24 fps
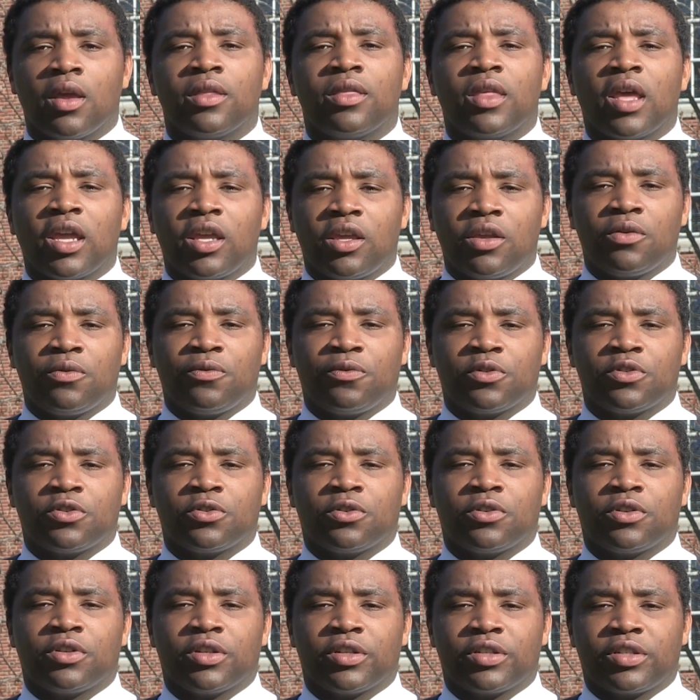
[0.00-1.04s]
Thank you for
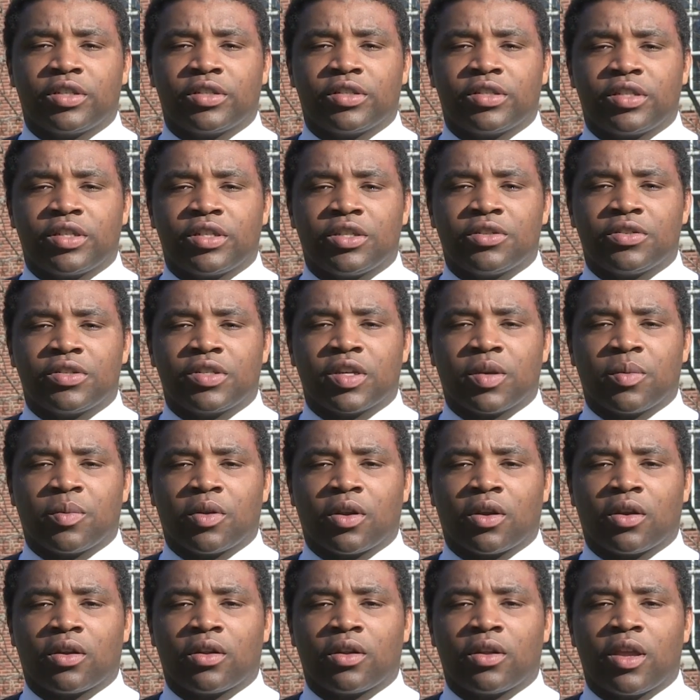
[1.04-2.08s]
joining us in Senior
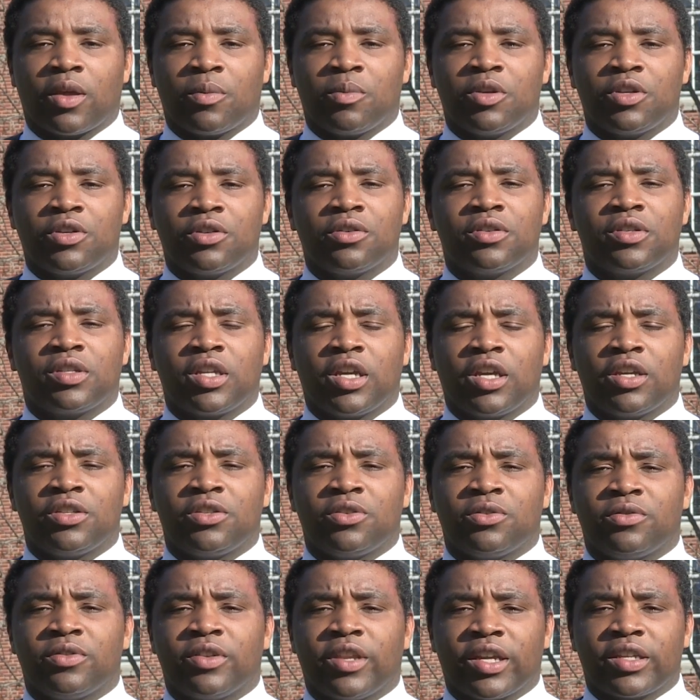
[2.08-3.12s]
Seminar, and be sure to stay
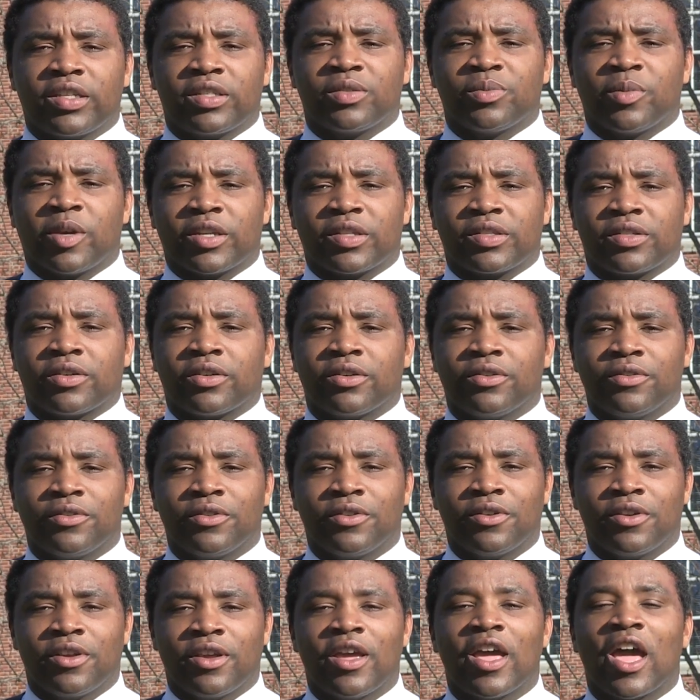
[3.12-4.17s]
tuned next semester.
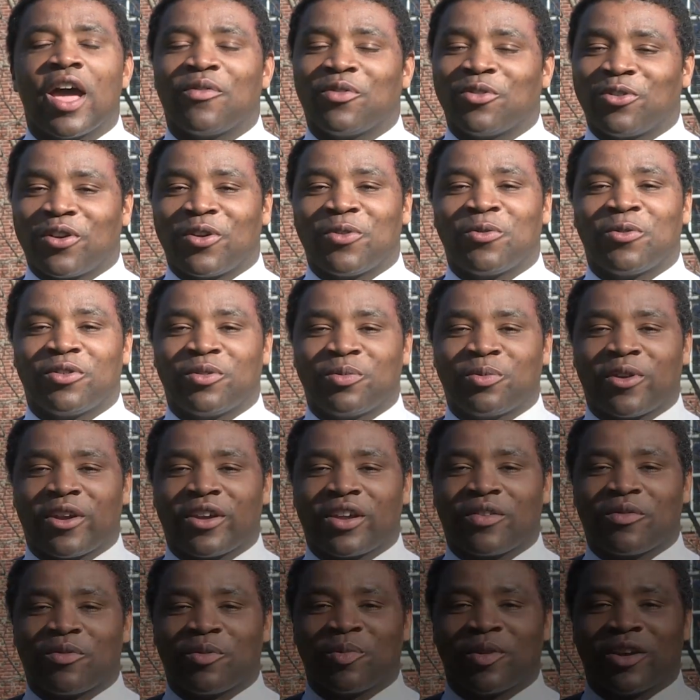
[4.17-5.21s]
Have a great winter
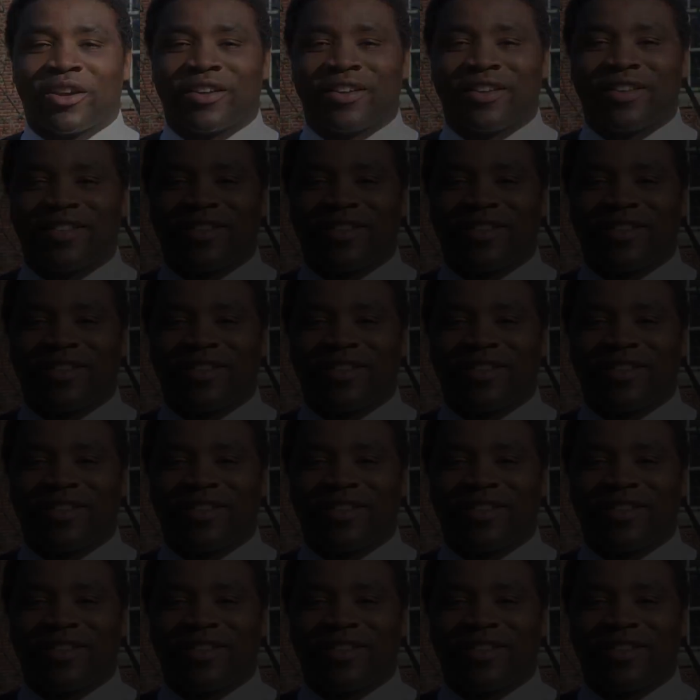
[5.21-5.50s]
break, everybody.